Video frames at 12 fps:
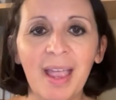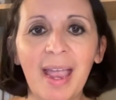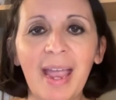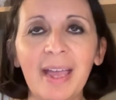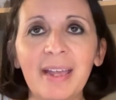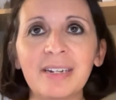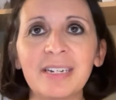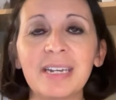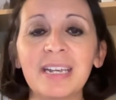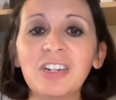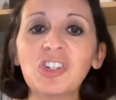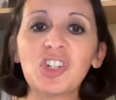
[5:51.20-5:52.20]
And
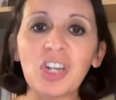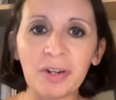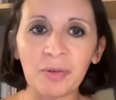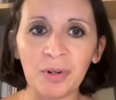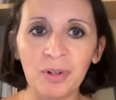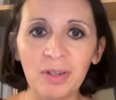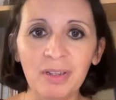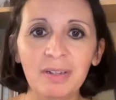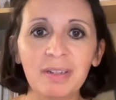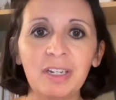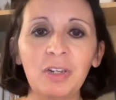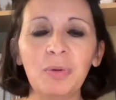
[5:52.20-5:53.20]
in general,
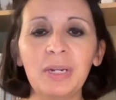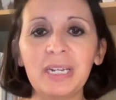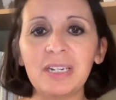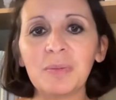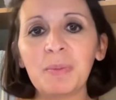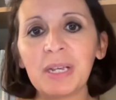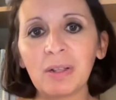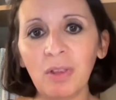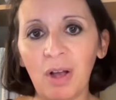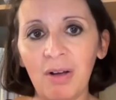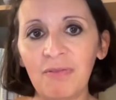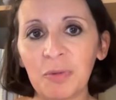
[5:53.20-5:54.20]
you need to be a
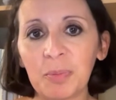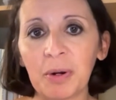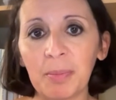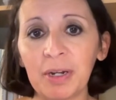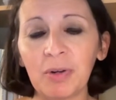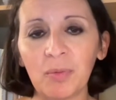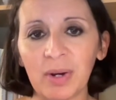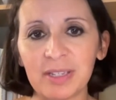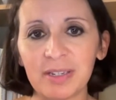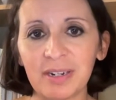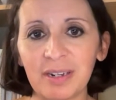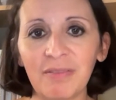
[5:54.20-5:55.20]
lawful permanent
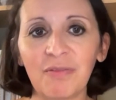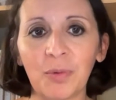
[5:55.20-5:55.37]
resident